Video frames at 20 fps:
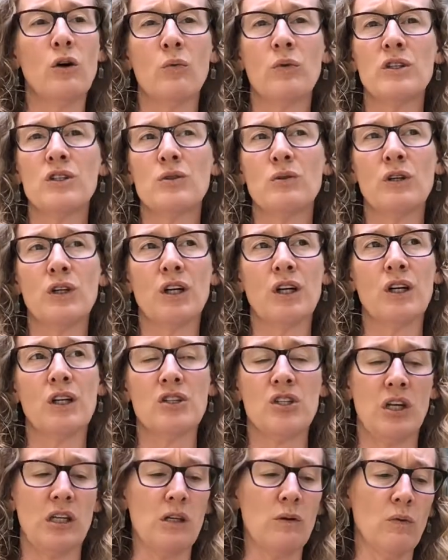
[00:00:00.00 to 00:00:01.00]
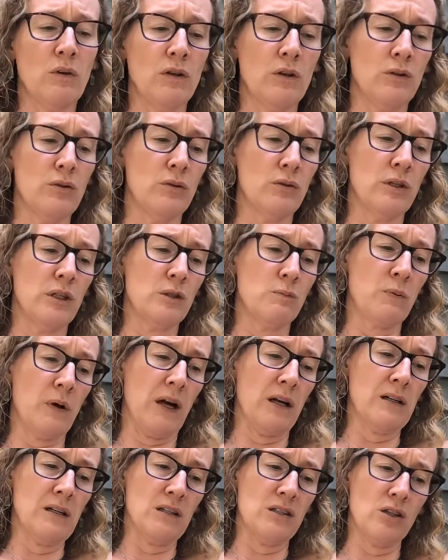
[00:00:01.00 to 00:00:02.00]
You don't want to encourage anyone who
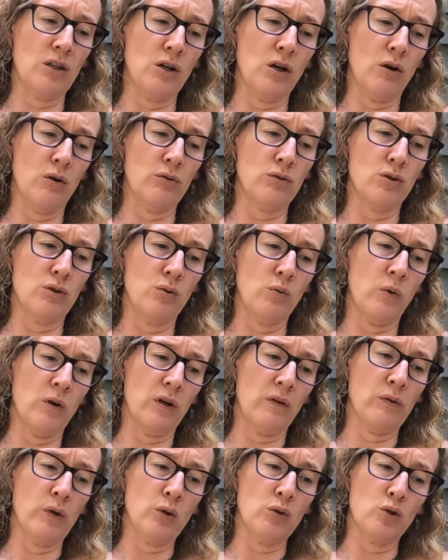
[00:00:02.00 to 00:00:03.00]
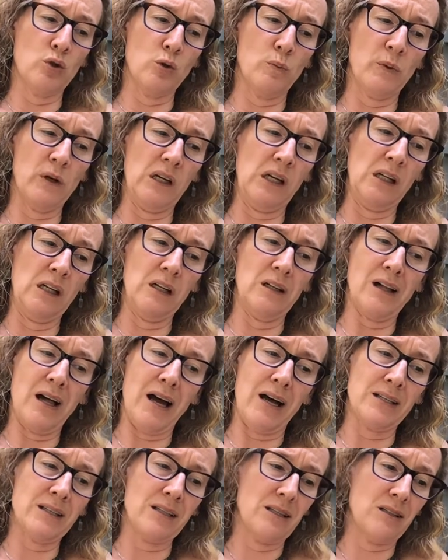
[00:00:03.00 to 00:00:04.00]
is pregnant to go to one of those
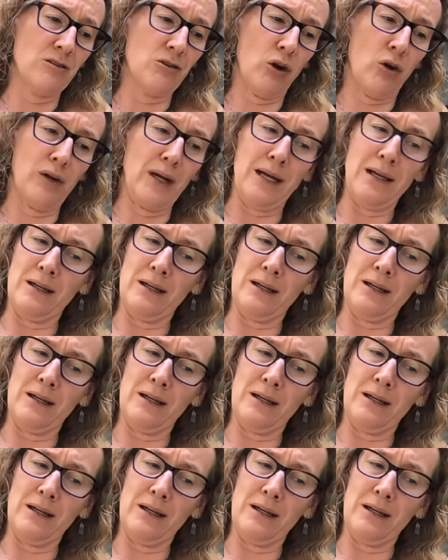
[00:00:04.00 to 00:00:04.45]
superheated classes,